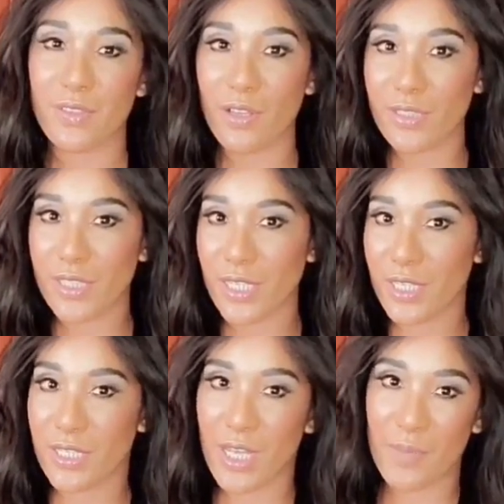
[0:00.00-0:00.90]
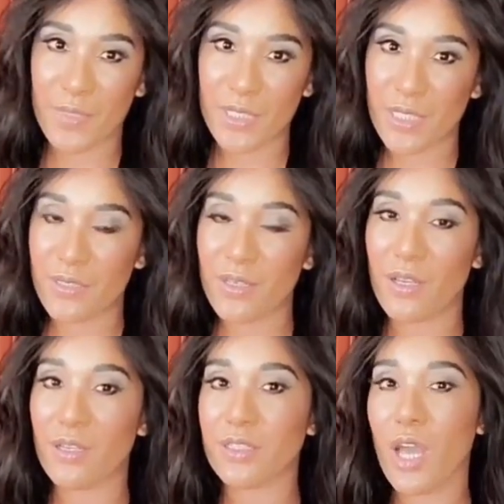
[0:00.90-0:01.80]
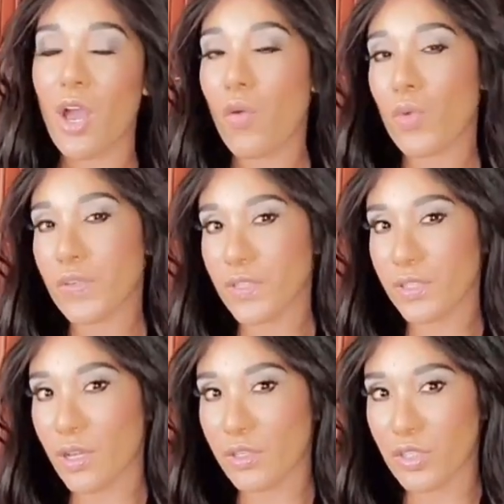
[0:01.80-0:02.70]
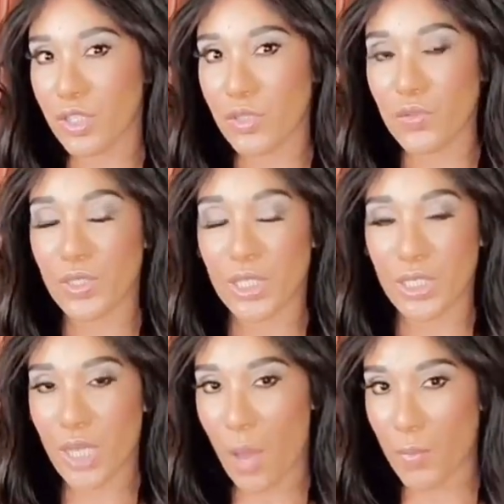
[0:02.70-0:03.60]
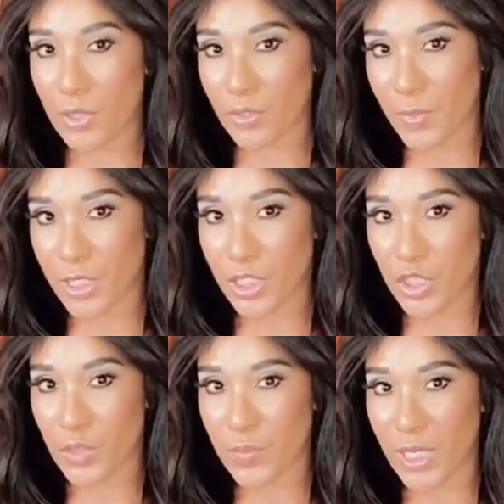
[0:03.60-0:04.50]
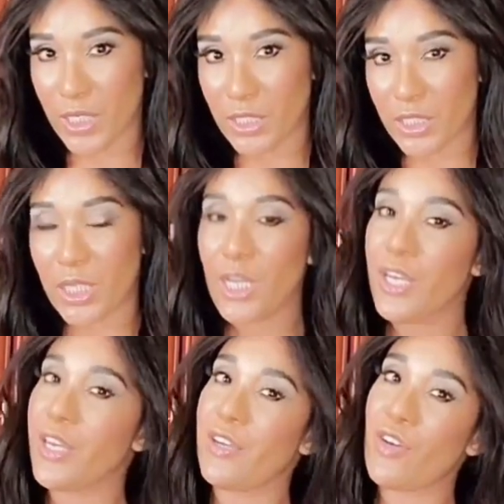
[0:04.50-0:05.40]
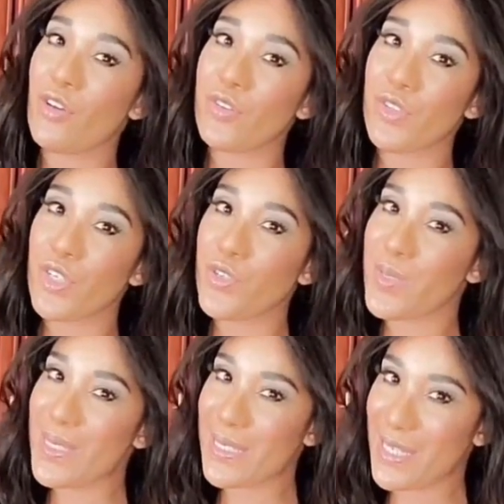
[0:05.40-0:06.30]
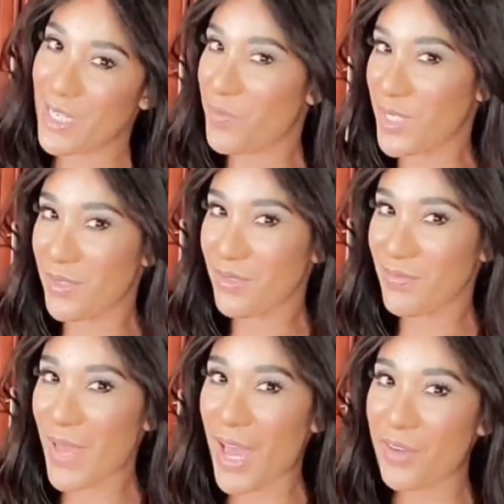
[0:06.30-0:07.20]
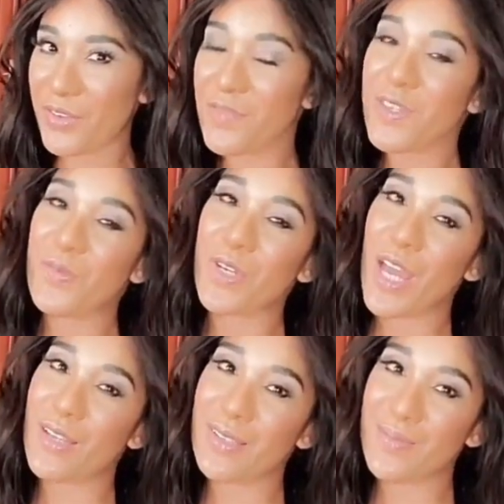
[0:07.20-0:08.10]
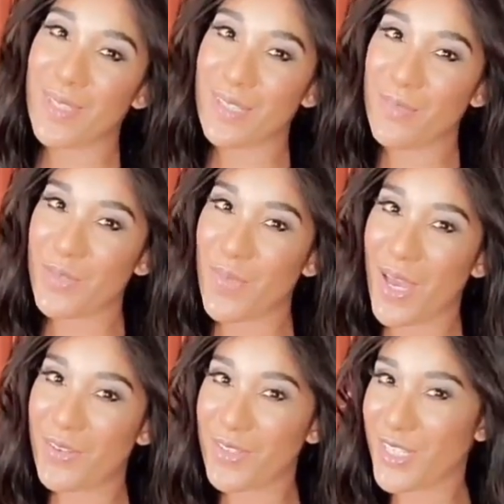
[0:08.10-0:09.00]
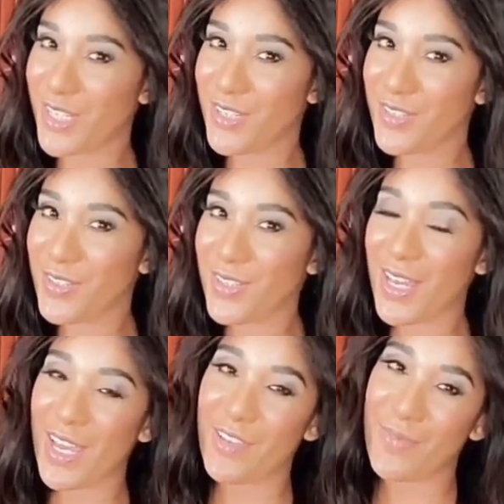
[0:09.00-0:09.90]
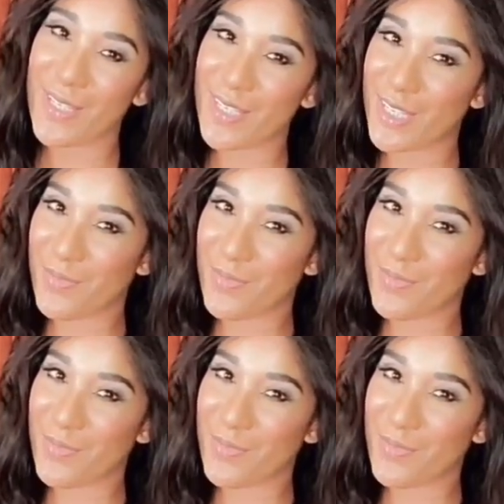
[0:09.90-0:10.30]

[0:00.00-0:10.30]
in it, you can have sea salt, whatever salt you use, you can chop a little bit in your milk. You can also use cinnamon powder if you want to add some cinnamon powder to yours. I have my cinnamon